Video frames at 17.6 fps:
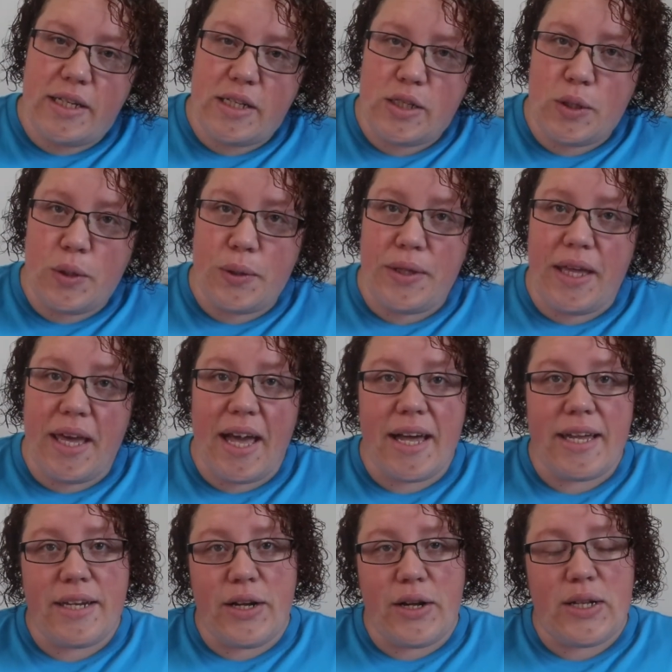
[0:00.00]
so the
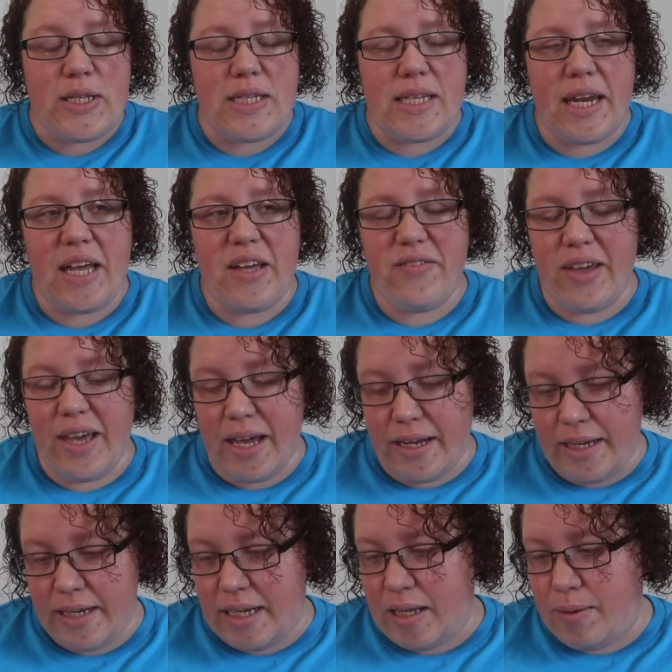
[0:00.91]
add-ons that I've
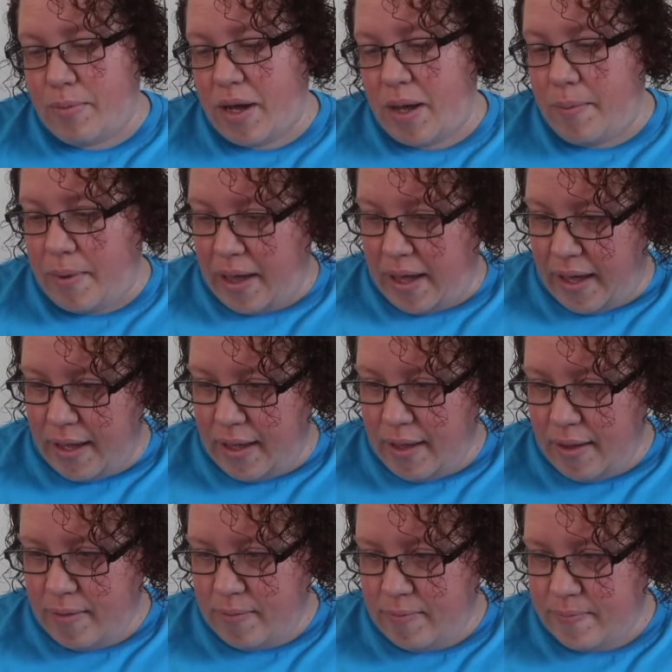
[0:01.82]
added in my
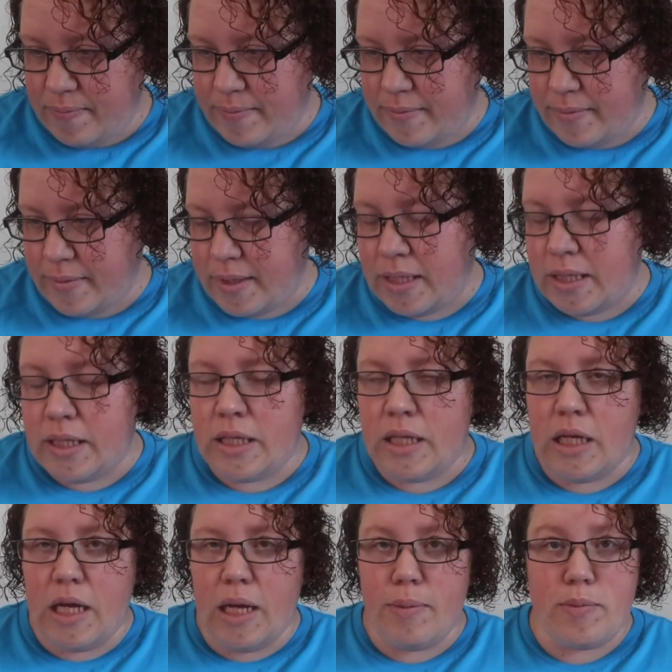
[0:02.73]
bag. I'm
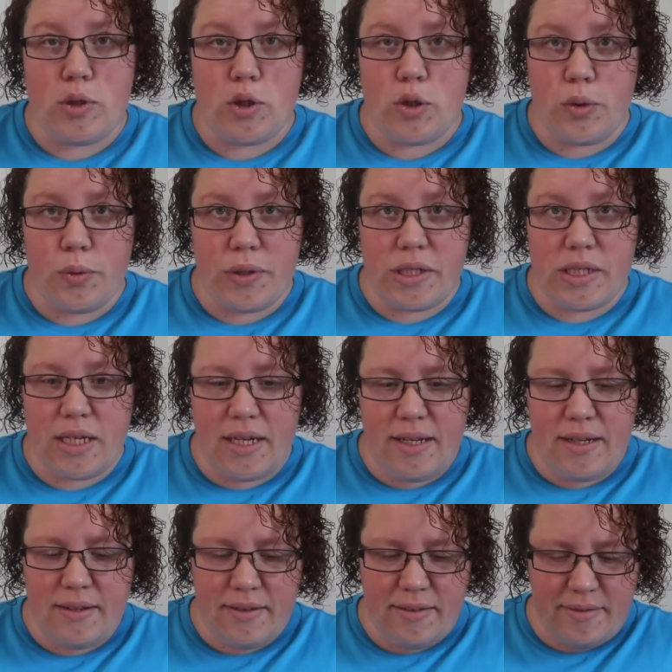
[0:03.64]
so
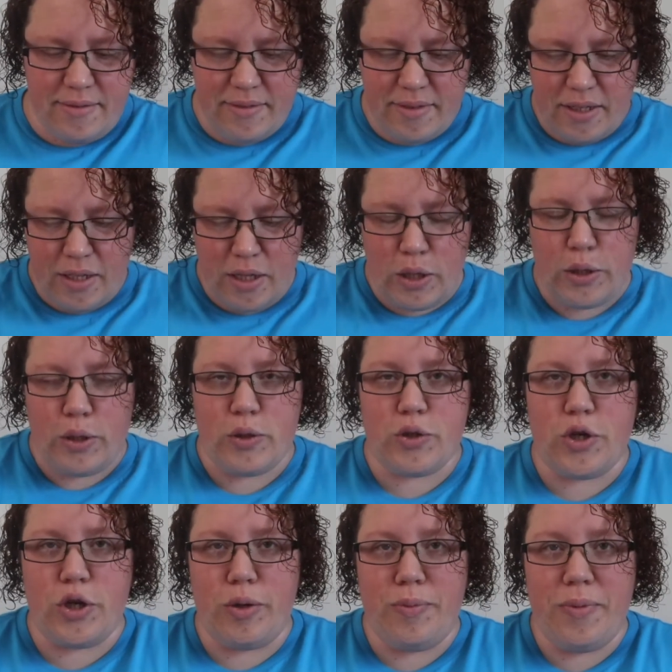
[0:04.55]
excited.
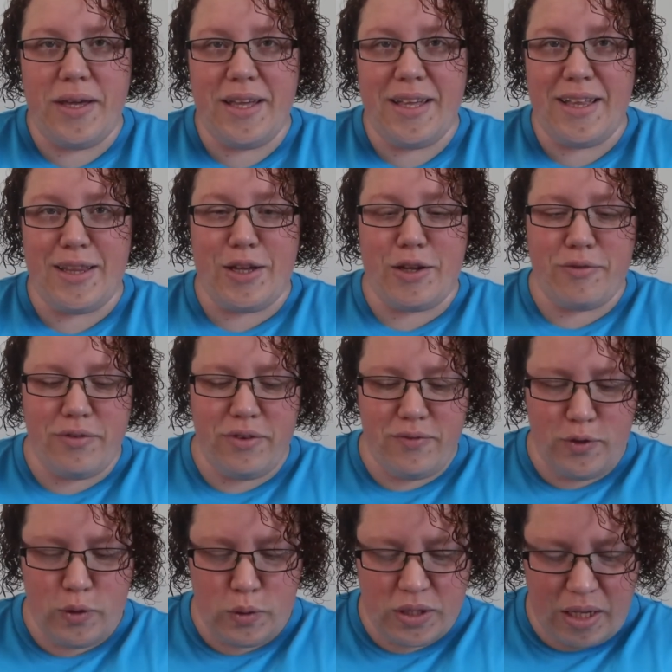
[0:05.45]
There's going to be a lot of
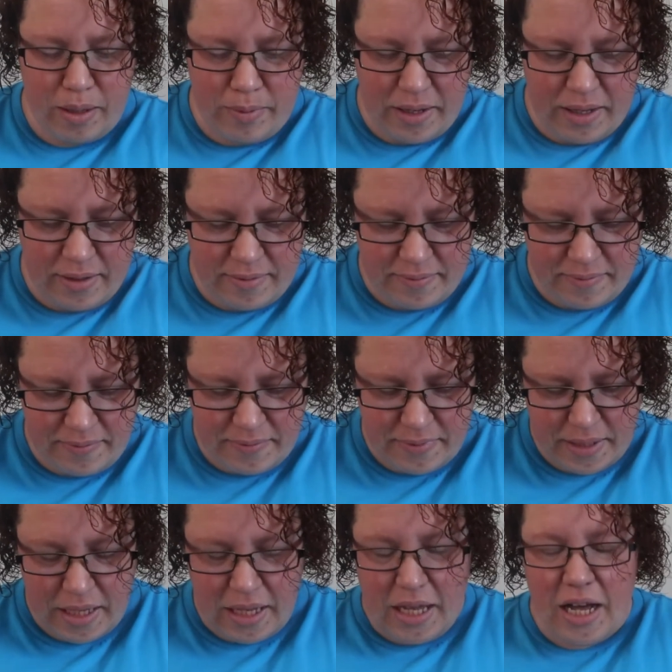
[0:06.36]
reviews coming.
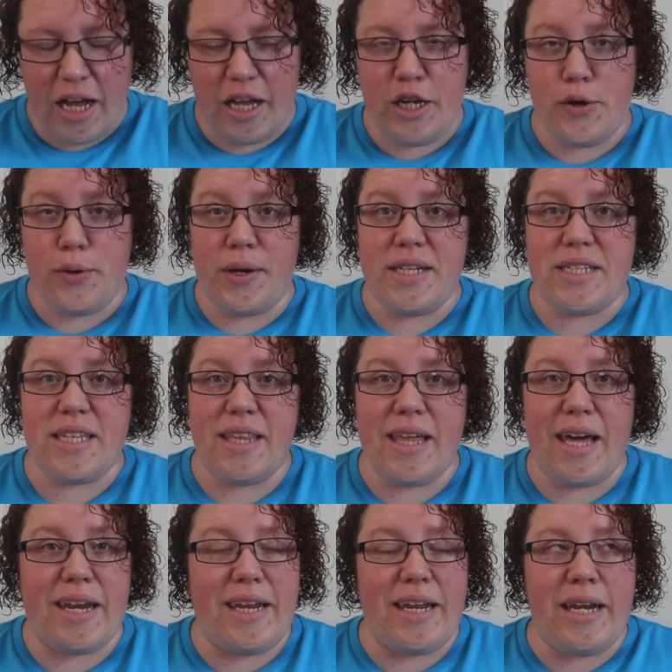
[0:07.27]
I know I say
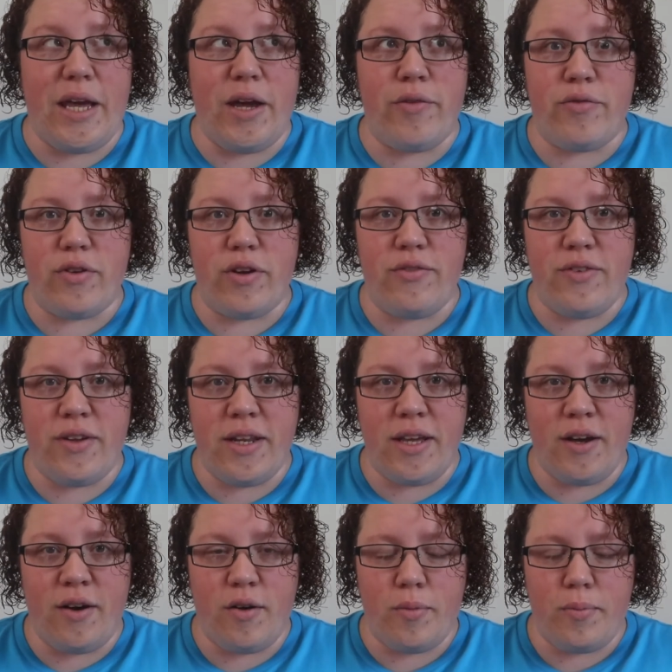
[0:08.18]
that in every
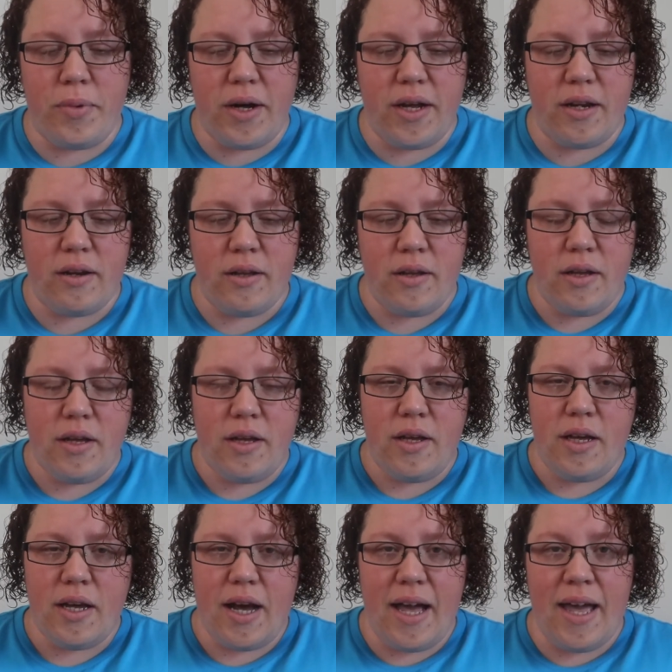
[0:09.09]
video, but
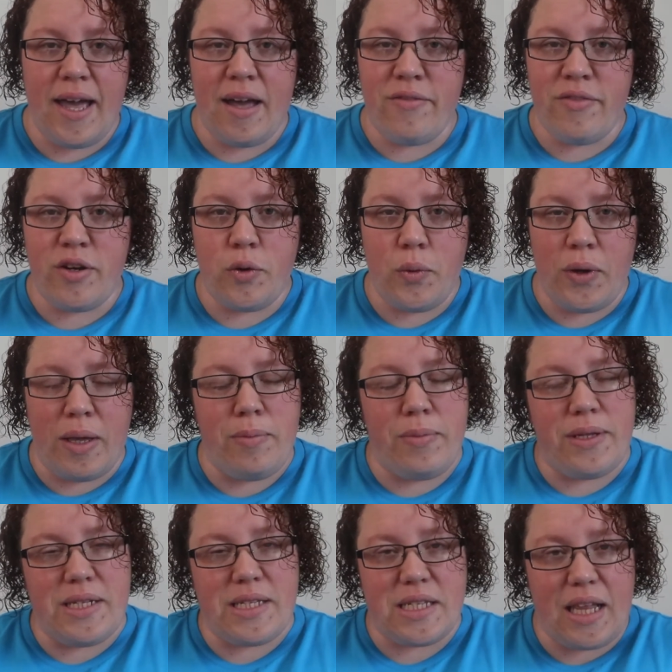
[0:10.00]
I have in a way
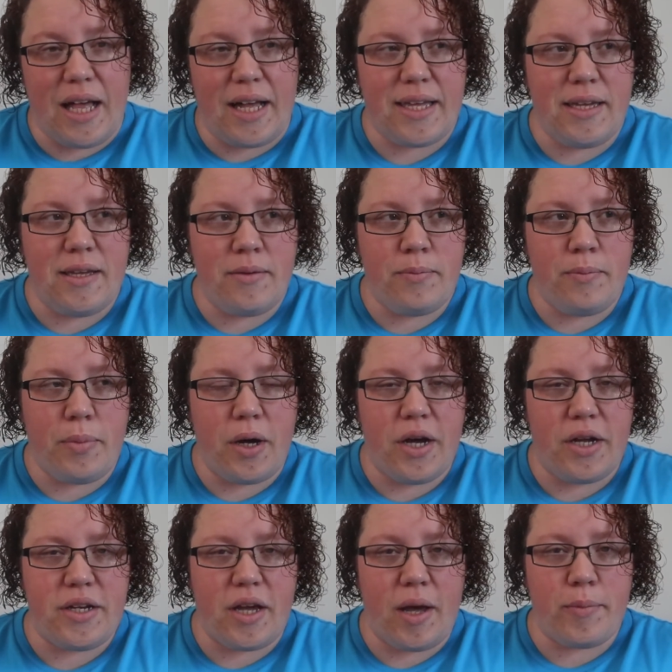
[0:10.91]
been slacking,
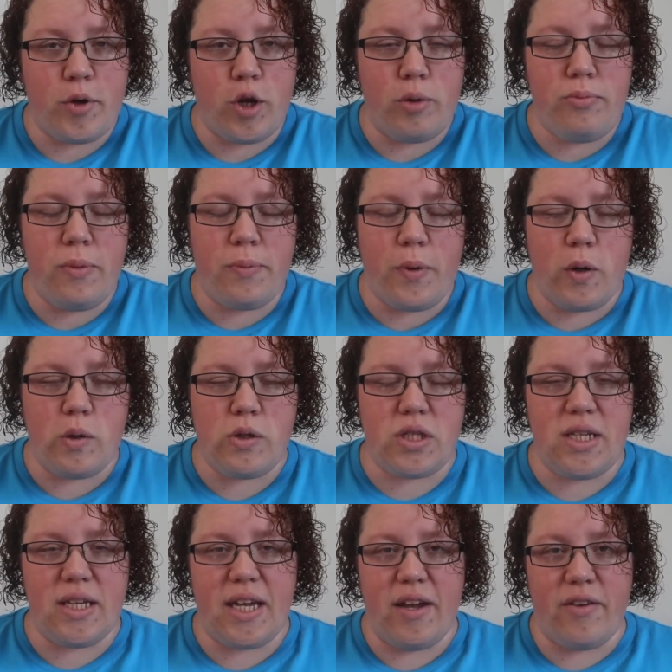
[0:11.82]
but I'm going to be
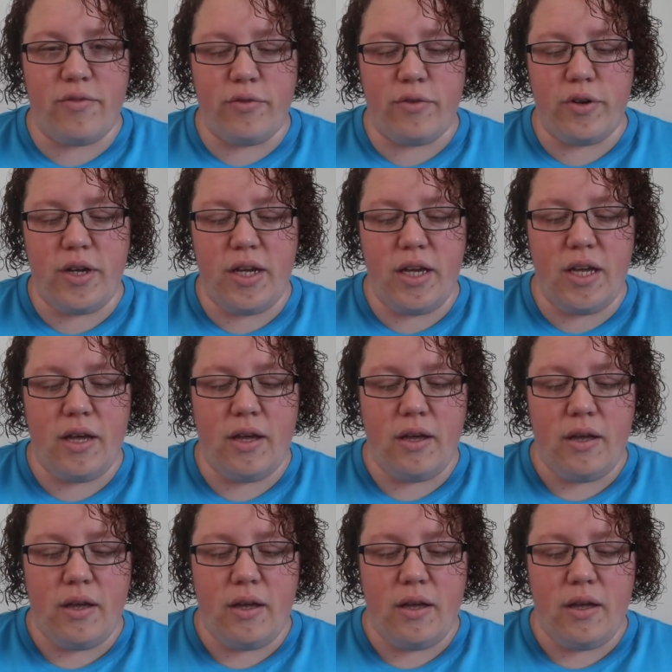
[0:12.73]
posting every